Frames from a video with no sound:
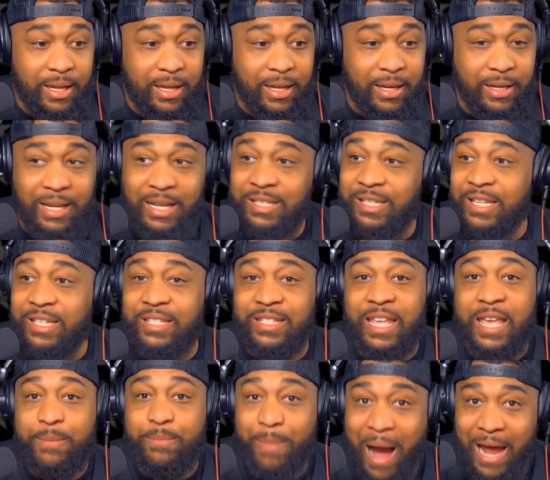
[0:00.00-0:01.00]
this is
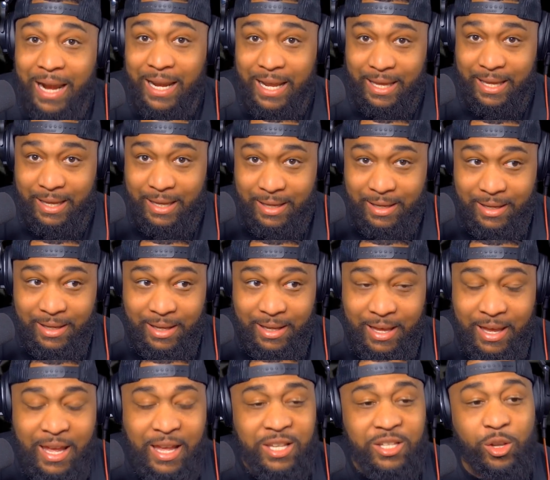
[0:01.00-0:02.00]
demonic.
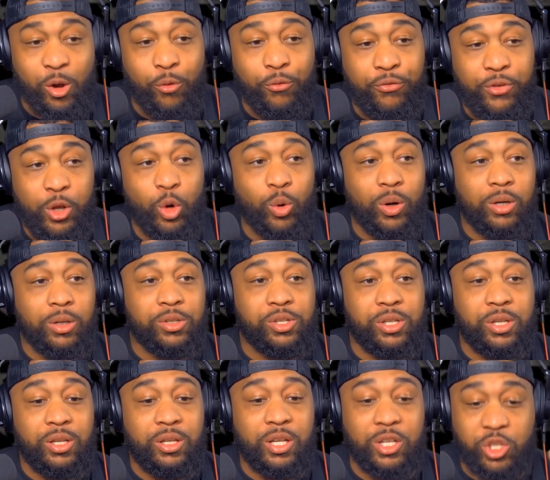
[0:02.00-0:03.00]
So
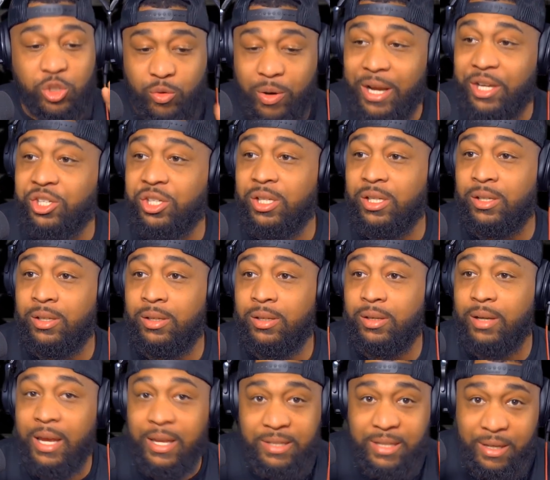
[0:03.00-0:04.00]
viewers' discretion
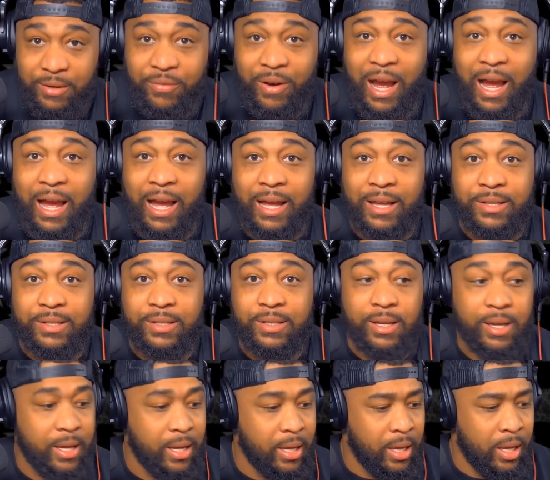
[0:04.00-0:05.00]
is advised.
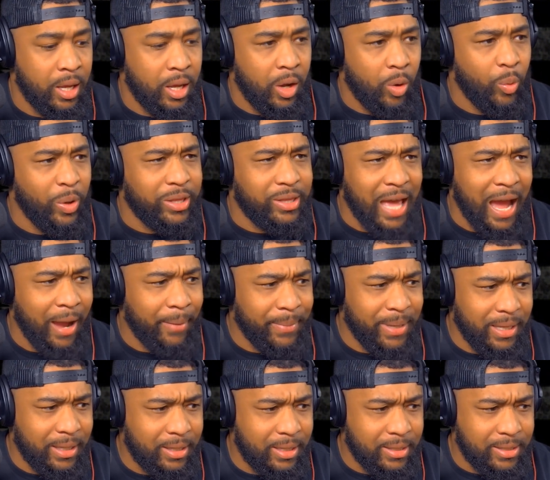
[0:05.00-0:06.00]
Without
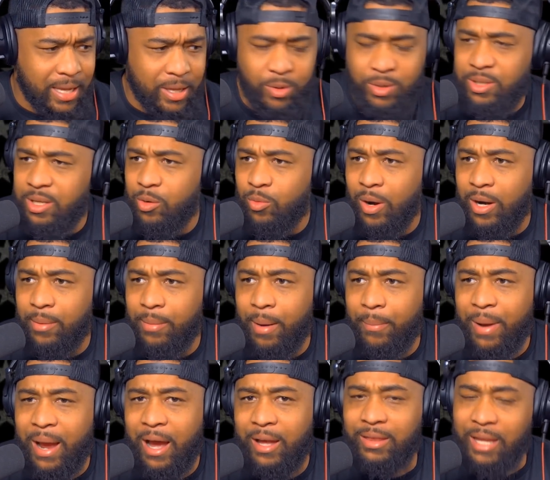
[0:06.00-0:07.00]
me continuously running my
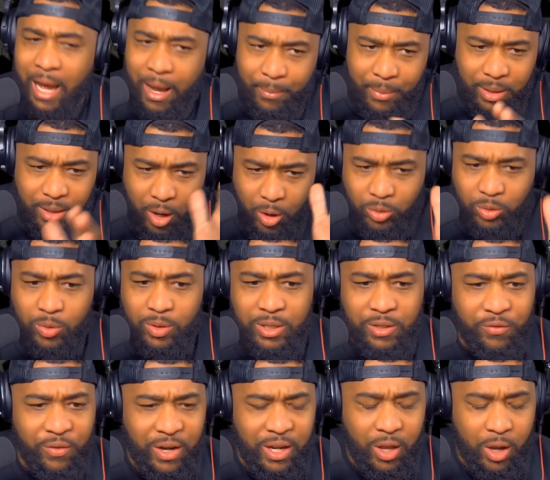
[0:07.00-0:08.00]
mouth, I'm going to go through
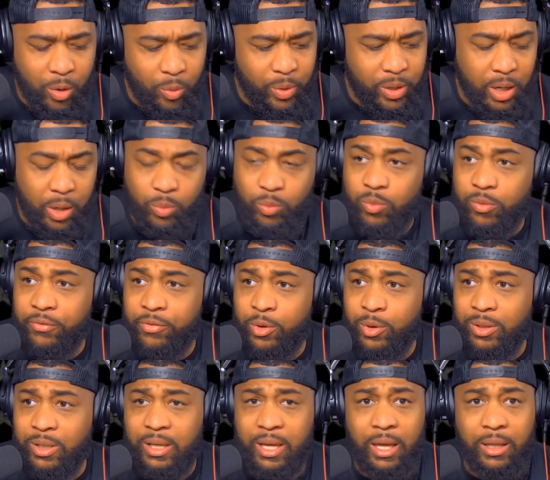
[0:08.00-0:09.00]
this video and we're going to
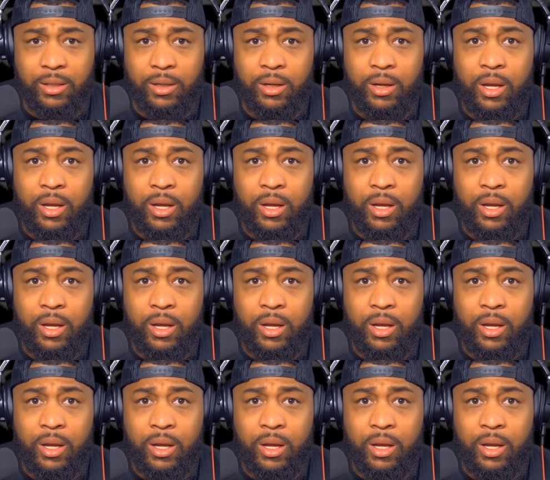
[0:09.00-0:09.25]
review it together.